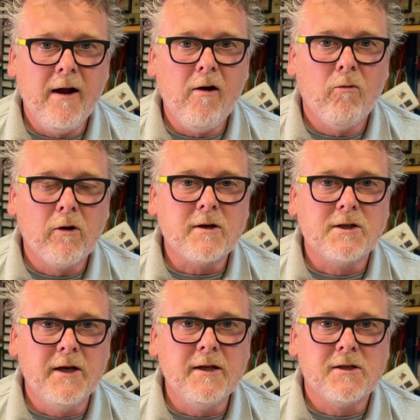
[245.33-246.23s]
now
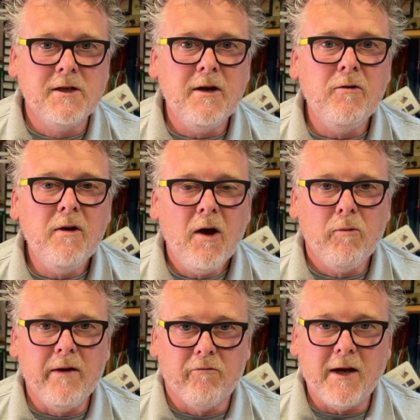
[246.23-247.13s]
works good as new.
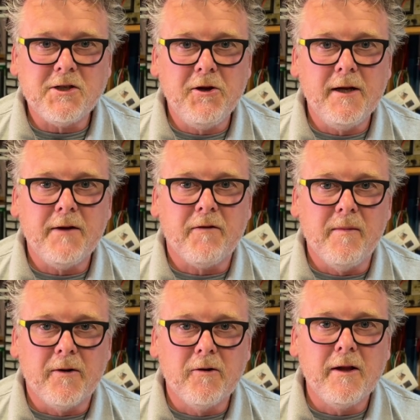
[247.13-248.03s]
We rescued it
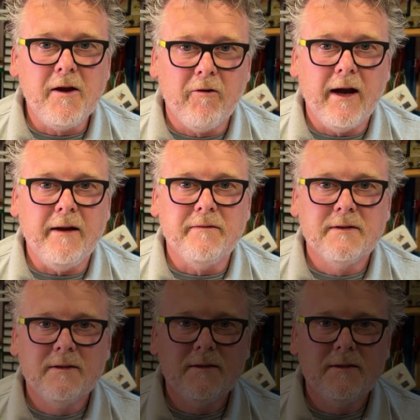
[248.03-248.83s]
from an early grave.